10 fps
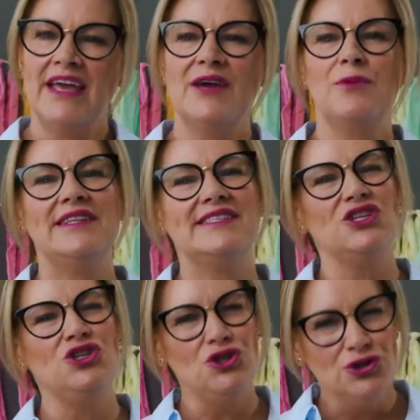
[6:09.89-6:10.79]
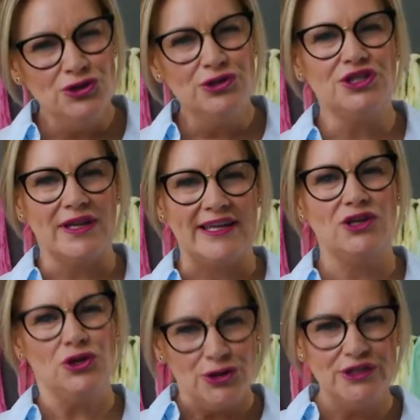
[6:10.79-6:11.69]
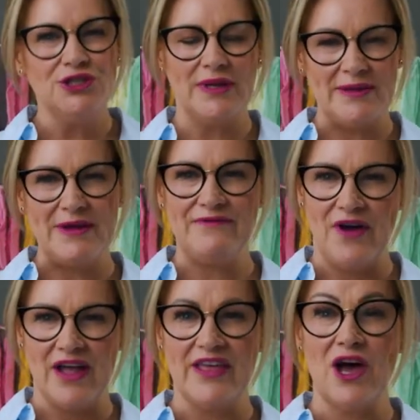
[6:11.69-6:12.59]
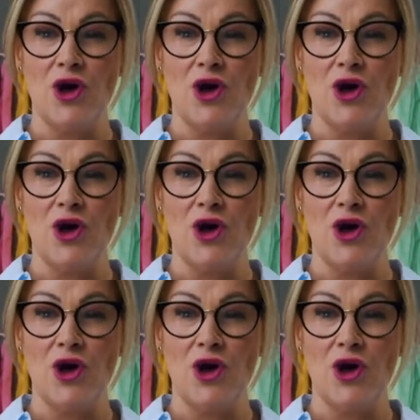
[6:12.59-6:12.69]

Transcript: It's a usually we find that